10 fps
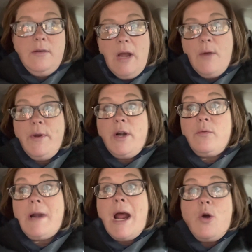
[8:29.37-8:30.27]
I went
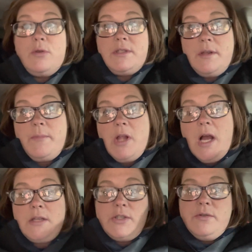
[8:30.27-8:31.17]
around the
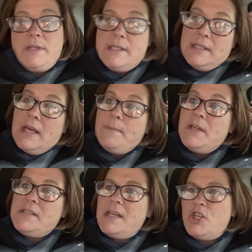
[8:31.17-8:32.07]
block so you could see that,
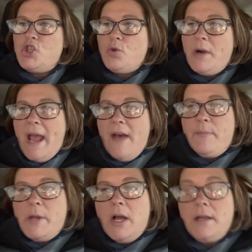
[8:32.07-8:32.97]
but it's like a short half
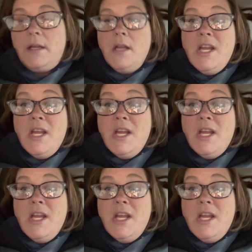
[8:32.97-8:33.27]
block.